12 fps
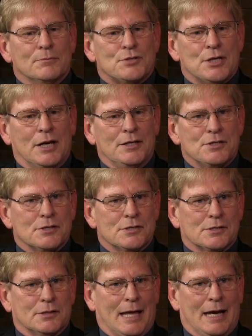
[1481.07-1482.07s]

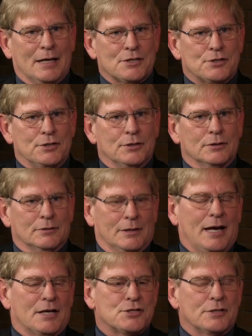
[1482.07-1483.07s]
changes last year or
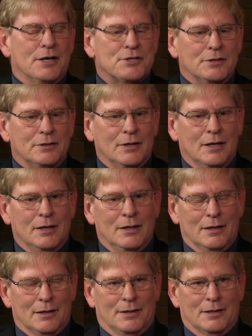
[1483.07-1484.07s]
last session
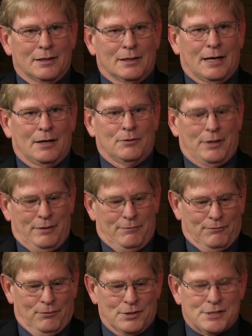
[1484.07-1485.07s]
that allowed,
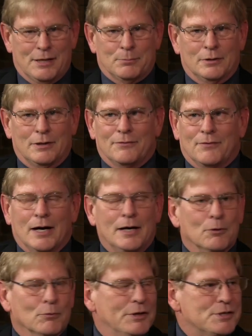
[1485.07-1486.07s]
for example, if I
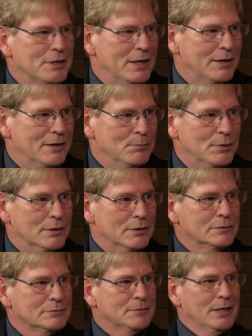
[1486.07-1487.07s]
originated a
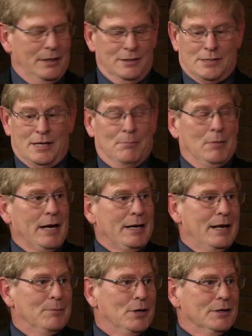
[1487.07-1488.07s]
bill, it's got my
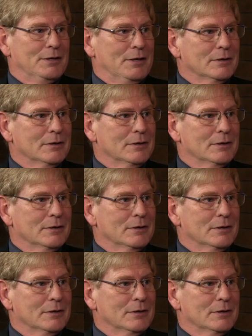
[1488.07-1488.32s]
name on there.